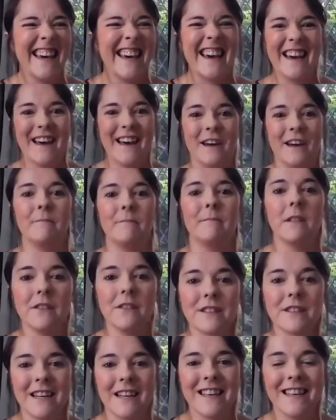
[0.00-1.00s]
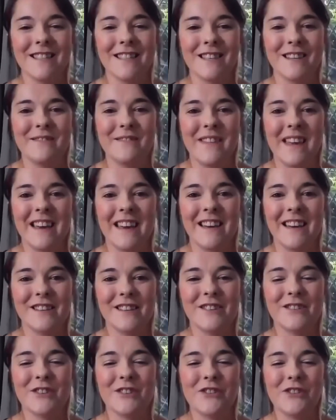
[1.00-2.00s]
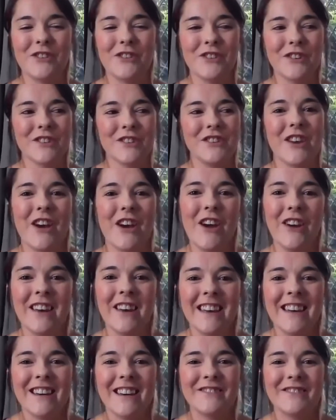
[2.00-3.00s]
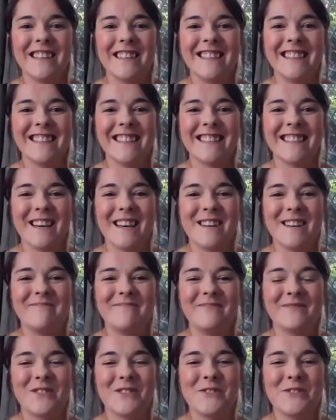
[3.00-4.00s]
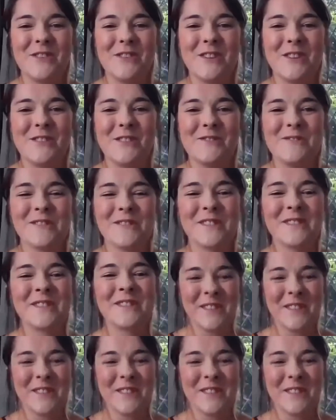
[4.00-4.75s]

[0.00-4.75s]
Looks like it's going to be a scorcher, which is good news.